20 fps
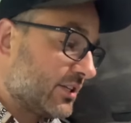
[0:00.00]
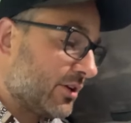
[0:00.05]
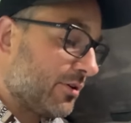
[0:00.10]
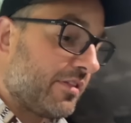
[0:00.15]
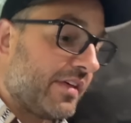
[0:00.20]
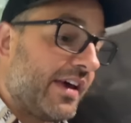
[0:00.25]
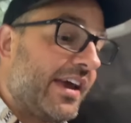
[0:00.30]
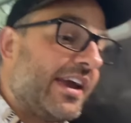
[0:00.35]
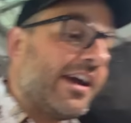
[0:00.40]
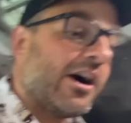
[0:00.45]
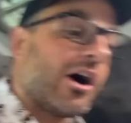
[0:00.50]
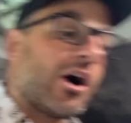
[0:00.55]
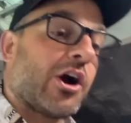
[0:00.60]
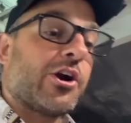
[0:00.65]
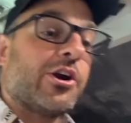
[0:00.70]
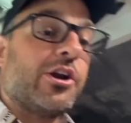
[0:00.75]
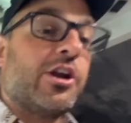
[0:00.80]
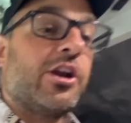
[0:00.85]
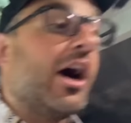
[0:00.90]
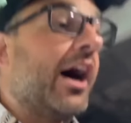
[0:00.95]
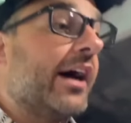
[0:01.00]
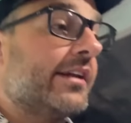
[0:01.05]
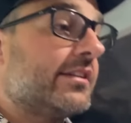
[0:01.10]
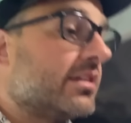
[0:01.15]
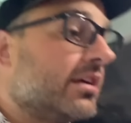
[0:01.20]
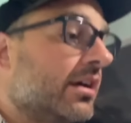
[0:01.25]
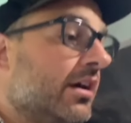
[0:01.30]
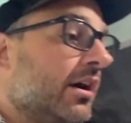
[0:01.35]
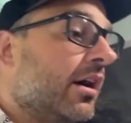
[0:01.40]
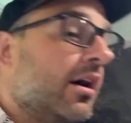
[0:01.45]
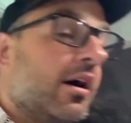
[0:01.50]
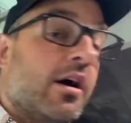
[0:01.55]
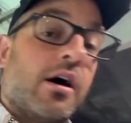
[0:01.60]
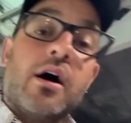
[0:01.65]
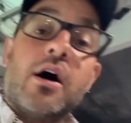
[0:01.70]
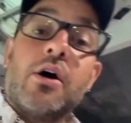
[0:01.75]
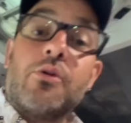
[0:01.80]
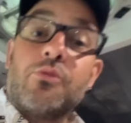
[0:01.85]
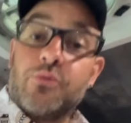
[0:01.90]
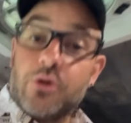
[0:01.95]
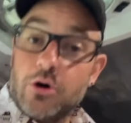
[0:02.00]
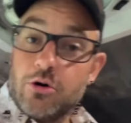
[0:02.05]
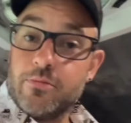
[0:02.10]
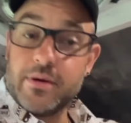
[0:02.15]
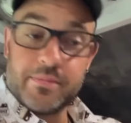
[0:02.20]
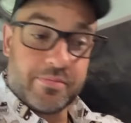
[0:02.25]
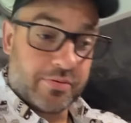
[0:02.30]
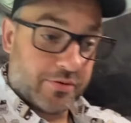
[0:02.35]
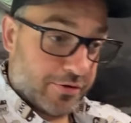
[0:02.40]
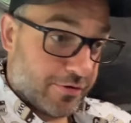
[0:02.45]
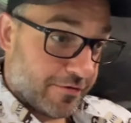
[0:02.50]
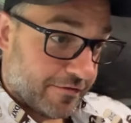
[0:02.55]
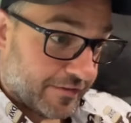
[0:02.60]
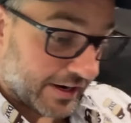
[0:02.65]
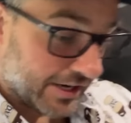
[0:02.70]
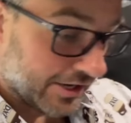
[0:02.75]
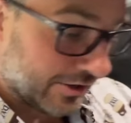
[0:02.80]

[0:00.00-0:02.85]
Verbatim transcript: though, they are not aroma proof, I